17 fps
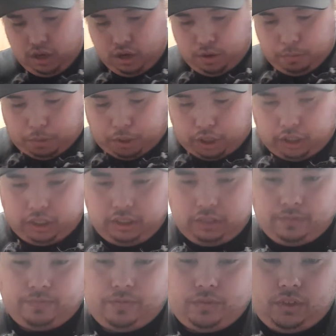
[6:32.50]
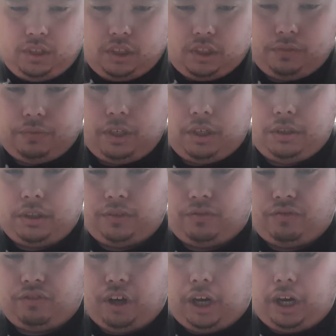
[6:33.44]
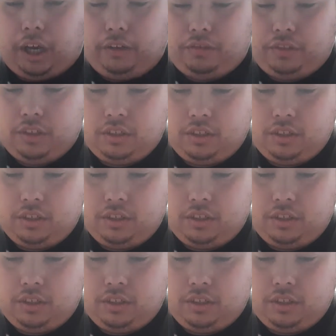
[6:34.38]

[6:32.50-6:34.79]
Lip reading: burger. So far, we're up to 5.